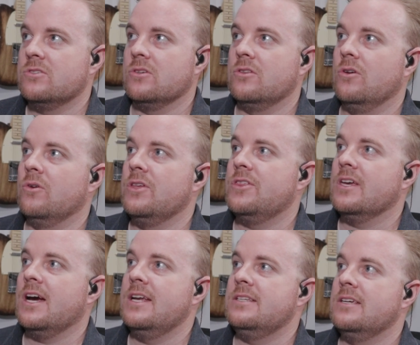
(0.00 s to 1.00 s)
So the only thing
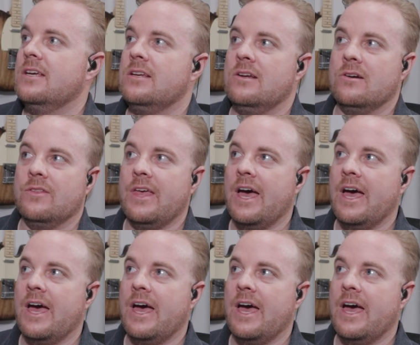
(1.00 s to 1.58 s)
I did here on the